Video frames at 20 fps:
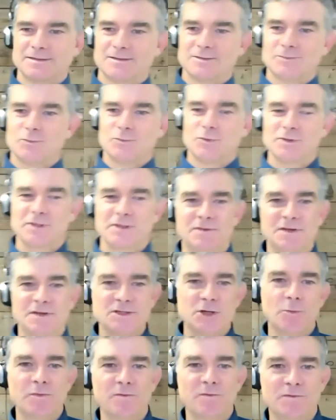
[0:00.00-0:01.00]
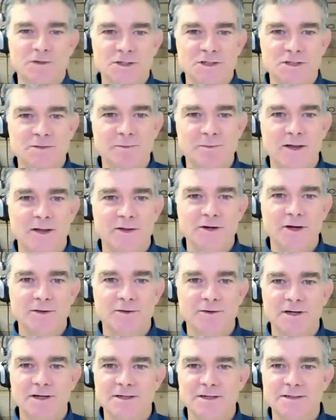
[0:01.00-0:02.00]
We'll leave this open for just about
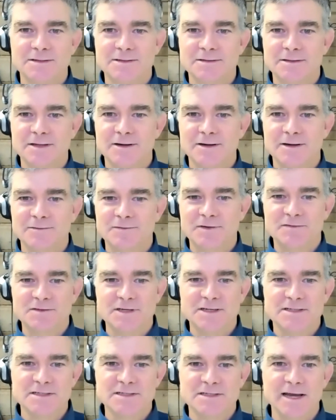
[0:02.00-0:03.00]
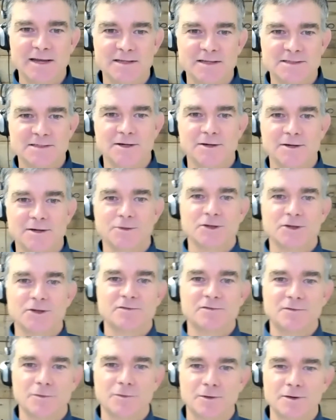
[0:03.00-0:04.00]
another 15 seconds here, looking
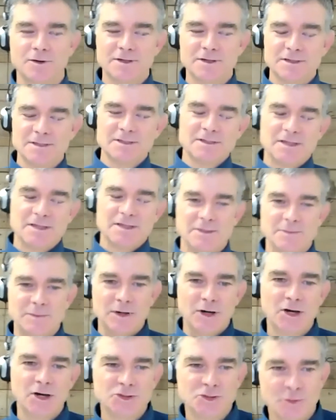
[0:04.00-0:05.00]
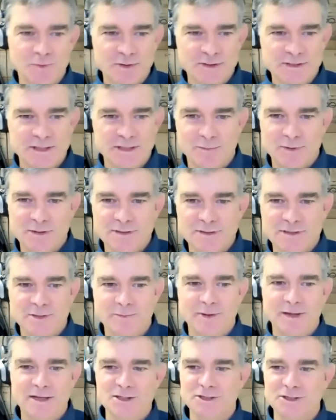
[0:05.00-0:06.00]
for 100%
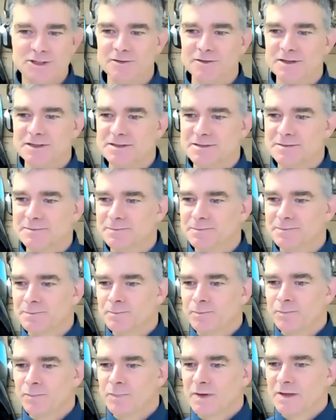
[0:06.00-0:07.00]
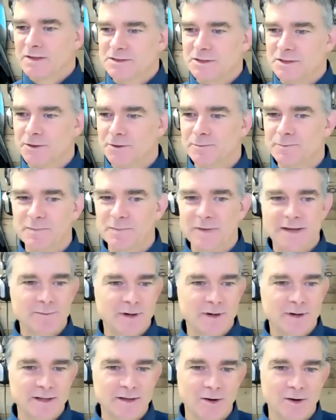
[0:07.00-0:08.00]
participation on this. So
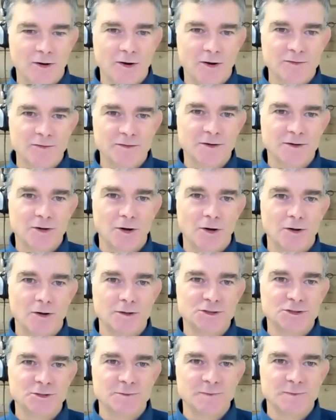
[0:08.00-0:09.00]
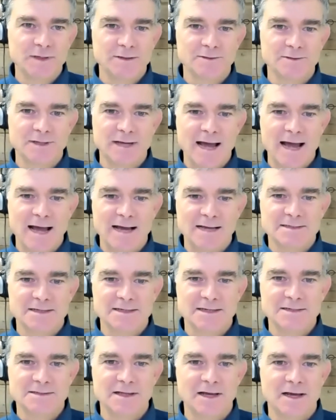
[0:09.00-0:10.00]
anybody on the call should be able to
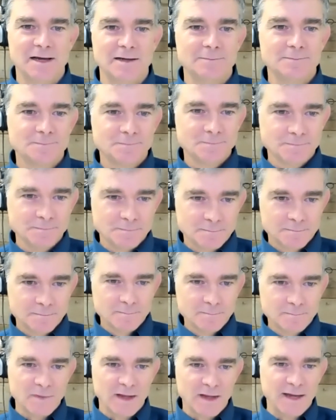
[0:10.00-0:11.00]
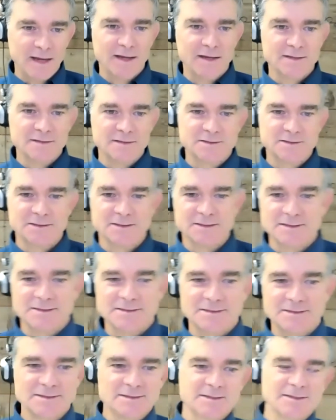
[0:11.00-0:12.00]
access that. And
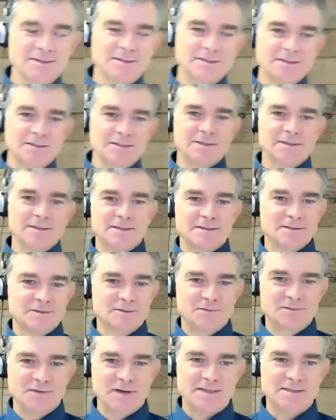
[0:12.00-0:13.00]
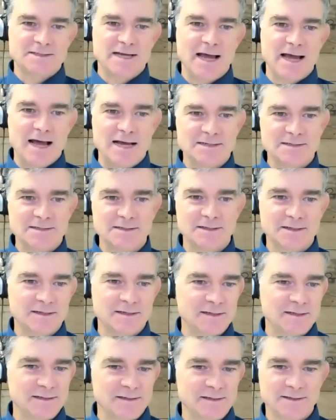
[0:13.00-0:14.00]
it's
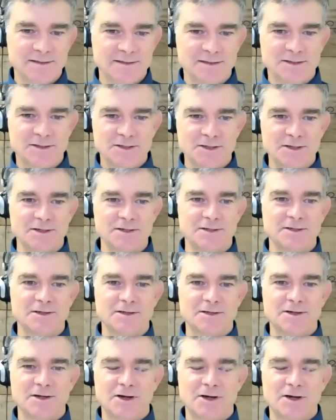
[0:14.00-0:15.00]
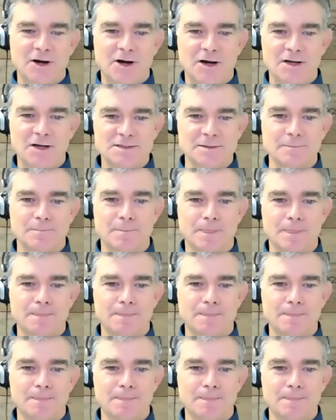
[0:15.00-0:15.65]
fantastic. Good. Awesome.